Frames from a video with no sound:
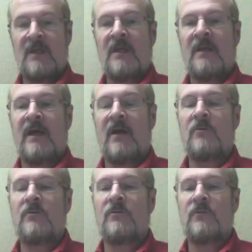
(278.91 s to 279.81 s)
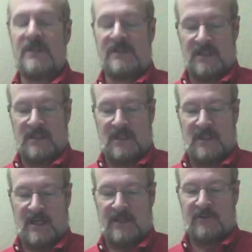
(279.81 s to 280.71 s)
Now, recently,
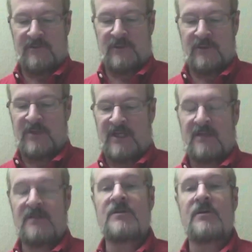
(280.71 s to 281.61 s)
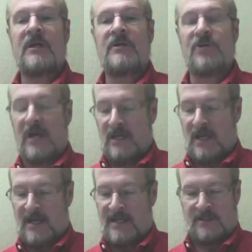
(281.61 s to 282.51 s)
I interviewed appellate attorney John
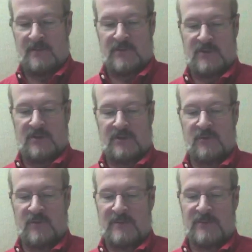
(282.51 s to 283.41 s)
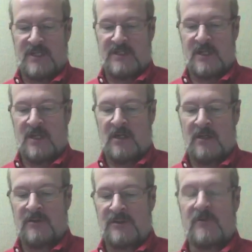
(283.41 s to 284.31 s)
Eisenberg, who represents
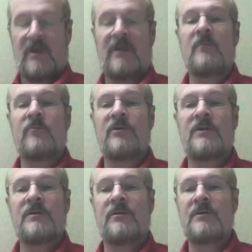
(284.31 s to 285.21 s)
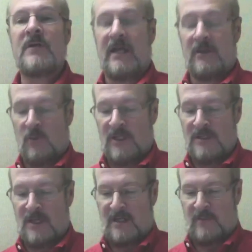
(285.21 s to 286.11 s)
hunger striking prisoners at
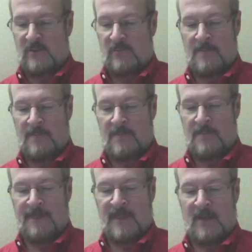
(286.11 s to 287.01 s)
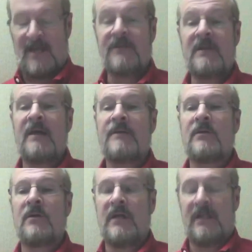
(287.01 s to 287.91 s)
Guantanamo, about the
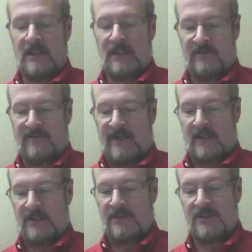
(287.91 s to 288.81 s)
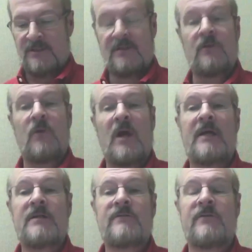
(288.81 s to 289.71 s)
ethical and legal violations that
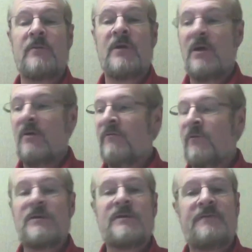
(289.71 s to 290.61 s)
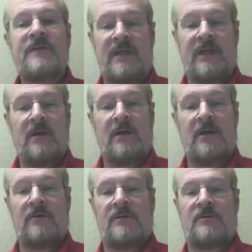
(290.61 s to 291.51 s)
arise from force feeding
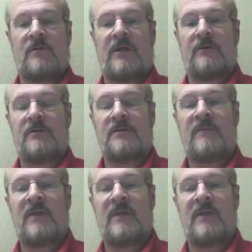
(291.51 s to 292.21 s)
hunger strikers.